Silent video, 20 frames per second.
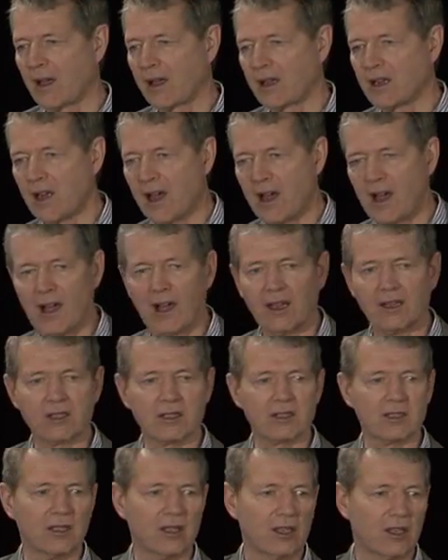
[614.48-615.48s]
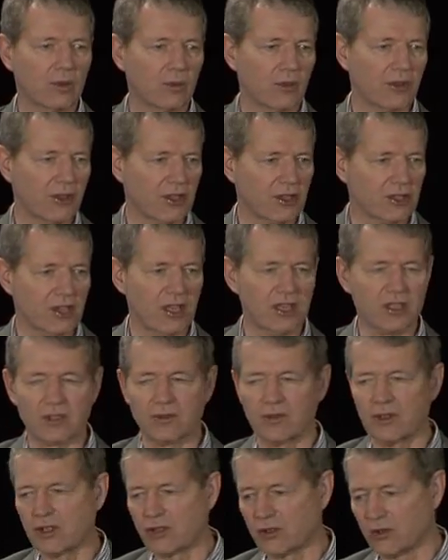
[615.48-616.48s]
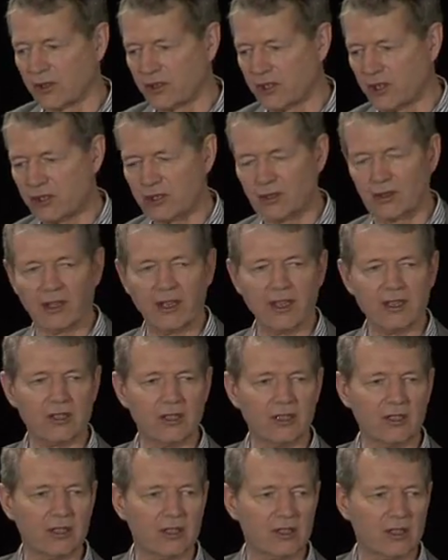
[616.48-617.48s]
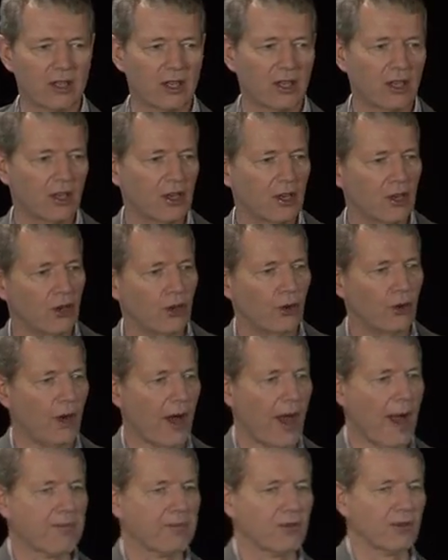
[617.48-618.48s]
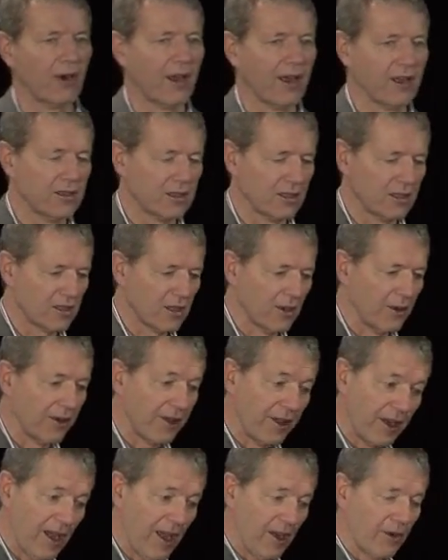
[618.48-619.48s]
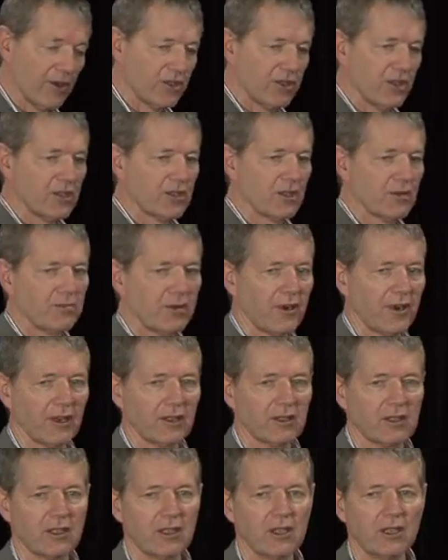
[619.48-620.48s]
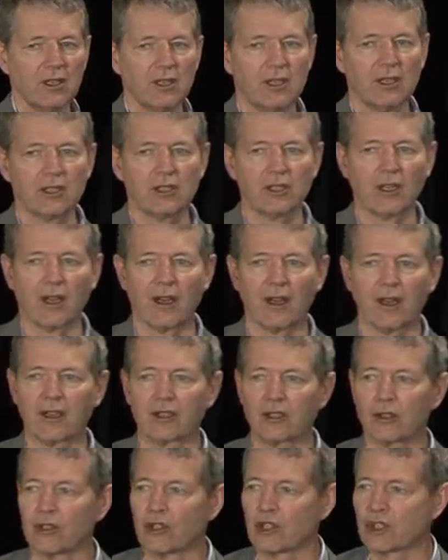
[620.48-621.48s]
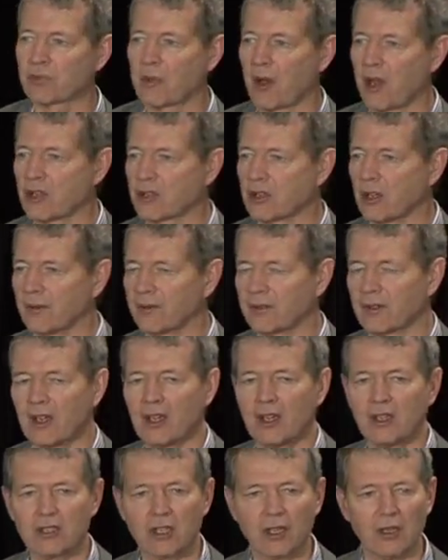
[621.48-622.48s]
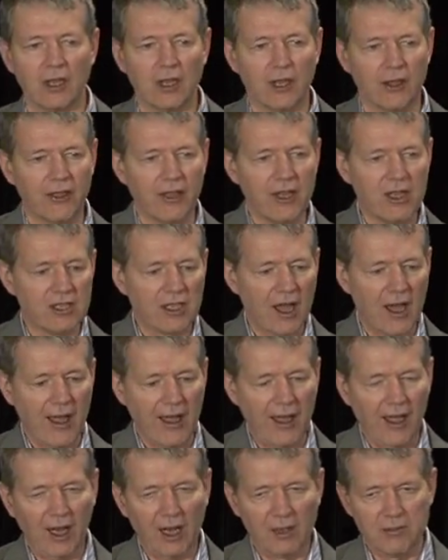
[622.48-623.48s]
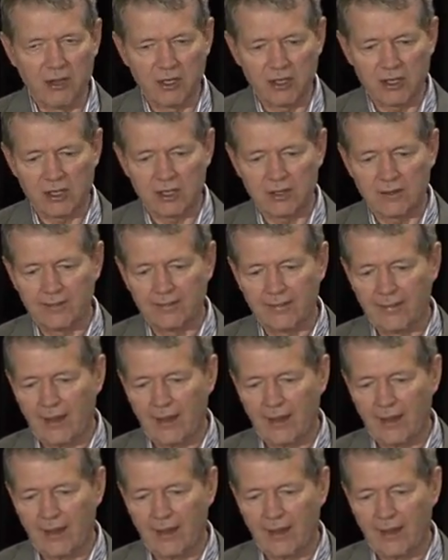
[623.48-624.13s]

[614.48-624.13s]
enhanced with accessories or additional lessons or upgrades and so on? Then how easy is the product to dispose of? So these are elements